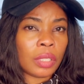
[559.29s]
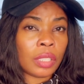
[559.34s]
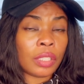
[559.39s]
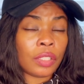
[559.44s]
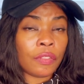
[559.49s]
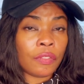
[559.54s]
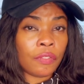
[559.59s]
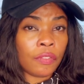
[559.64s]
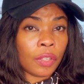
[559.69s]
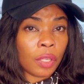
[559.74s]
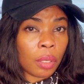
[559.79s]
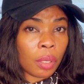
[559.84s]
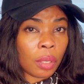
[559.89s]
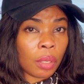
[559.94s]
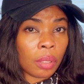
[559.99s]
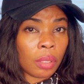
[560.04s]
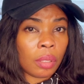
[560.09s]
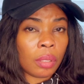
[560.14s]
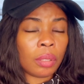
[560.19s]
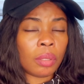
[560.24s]
It's a
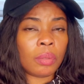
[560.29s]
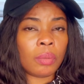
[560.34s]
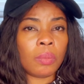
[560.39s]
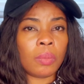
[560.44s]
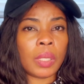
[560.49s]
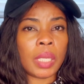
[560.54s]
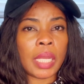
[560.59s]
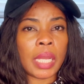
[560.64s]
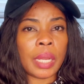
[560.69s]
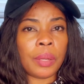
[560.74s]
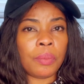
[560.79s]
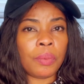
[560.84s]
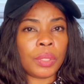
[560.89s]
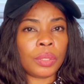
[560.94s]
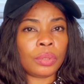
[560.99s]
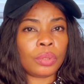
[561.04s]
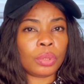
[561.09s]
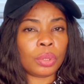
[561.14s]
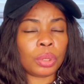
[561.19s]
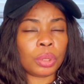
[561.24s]
vlog where I
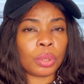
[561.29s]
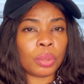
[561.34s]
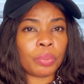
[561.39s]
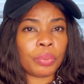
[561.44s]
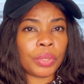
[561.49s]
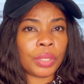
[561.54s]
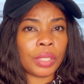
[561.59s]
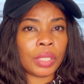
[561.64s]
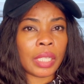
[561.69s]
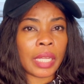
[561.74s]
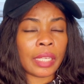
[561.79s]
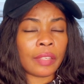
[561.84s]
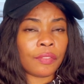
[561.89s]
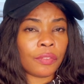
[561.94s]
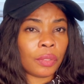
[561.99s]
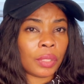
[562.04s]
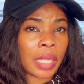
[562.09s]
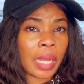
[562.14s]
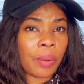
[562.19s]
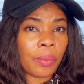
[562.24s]
went to shopping. Like
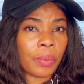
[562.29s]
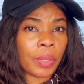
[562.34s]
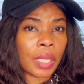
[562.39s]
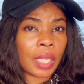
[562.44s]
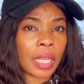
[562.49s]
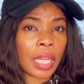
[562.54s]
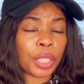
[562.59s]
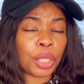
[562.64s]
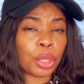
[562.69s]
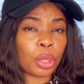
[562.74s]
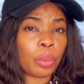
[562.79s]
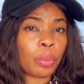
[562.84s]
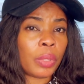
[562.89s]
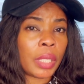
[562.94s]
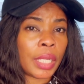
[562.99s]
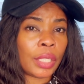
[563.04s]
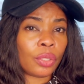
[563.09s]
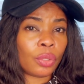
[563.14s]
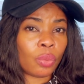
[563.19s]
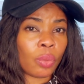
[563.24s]
for that week, I shopped
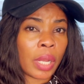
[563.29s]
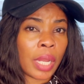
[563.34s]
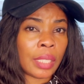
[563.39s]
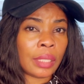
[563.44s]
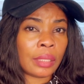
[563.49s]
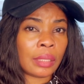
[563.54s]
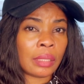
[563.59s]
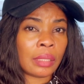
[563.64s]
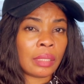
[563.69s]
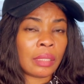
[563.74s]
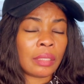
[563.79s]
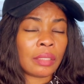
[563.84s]
like twice.